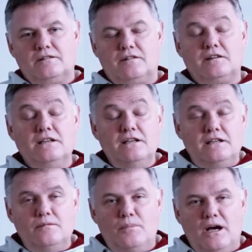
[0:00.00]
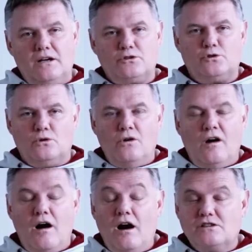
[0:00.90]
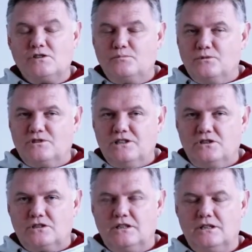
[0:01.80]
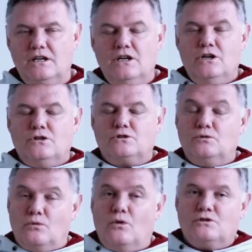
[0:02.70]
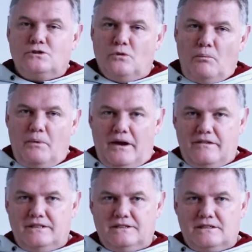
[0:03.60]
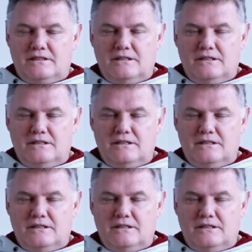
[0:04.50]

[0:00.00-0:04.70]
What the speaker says: Think about your heart's position towards your parents.